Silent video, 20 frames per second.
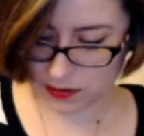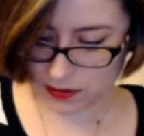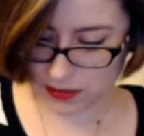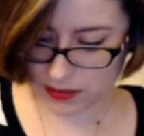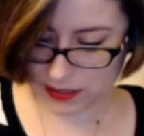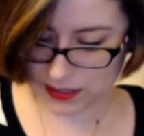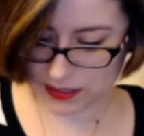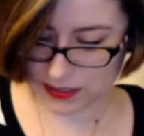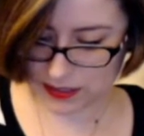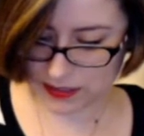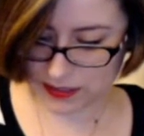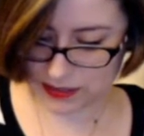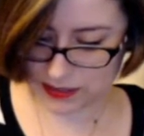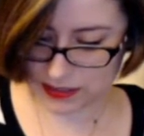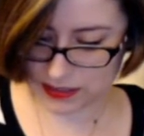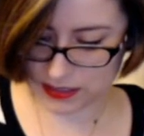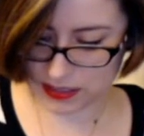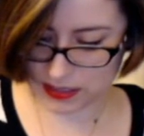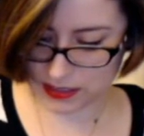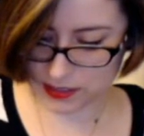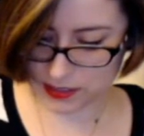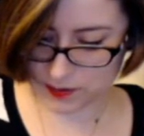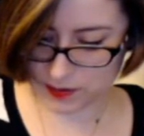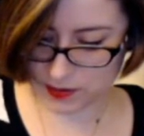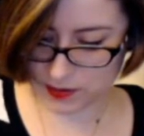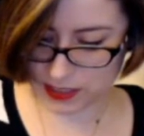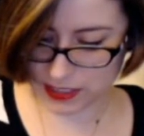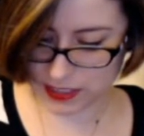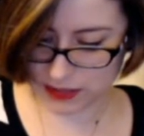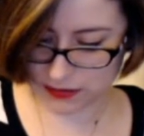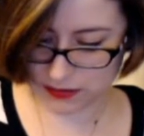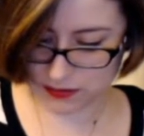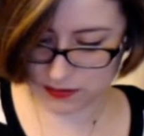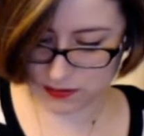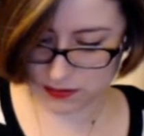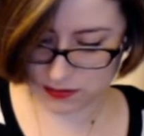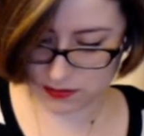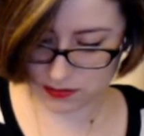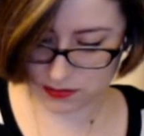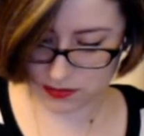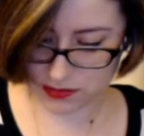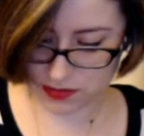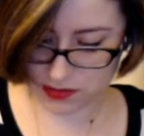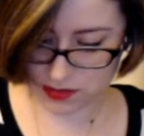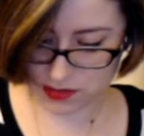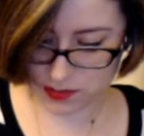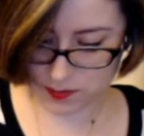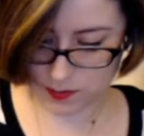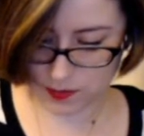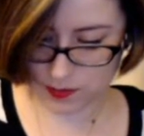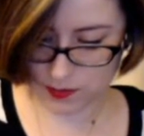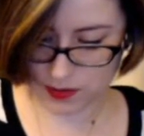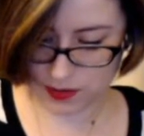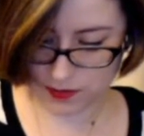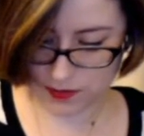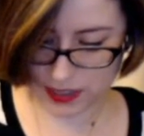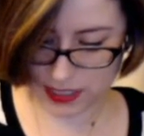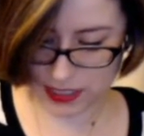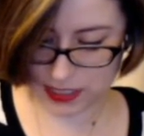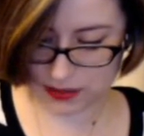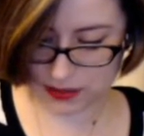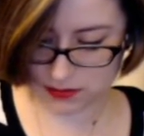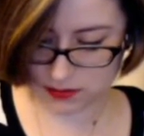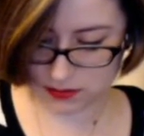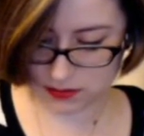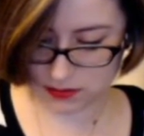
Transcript: Ah, this is not smoothing. Smooth already.